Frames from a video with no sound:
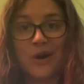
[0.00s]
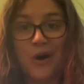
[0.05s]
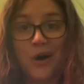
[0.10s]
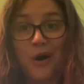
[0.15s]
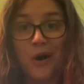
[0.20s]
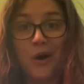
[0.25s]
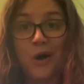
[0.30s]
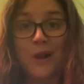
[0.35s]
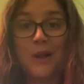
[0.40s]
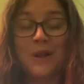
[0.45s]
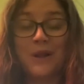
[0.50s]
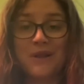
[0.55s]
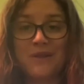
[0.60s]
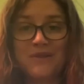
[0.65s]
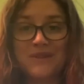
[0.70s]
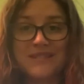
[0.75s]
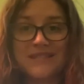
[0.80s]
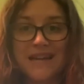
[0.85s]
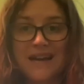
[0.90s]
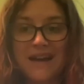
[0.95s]
all
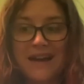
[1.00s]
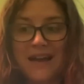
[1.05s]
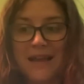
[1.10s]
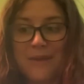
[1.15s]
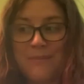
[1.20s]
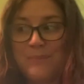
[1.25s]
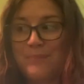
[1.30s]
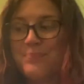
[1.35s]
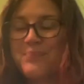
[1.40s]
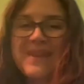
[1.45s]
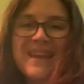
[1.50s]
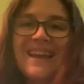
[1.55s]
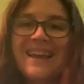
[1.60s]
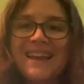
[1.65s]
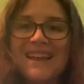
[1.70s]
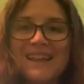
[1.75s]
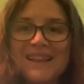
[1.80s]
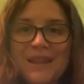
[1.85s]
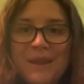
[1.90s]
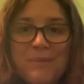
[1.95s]
the time.
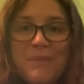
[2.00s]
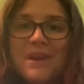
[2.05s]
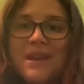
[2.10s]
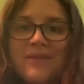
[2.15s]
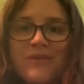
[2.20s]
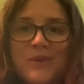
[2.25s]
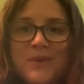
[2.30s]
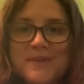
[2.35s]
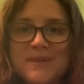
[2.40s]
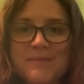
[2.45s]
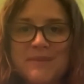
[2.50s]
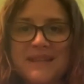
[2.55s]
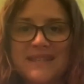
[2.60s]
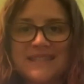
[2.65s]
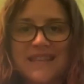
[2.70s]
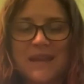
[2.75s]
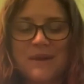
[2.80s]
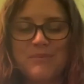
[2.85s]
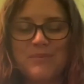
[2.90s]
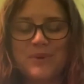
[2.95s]
Let me give you some
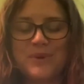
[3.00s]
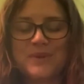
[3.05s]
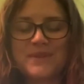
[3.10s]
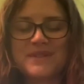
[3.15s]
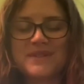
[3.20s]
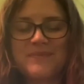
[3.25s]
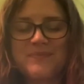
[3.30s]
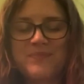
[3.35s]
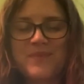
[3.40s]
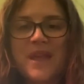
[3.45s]
examples.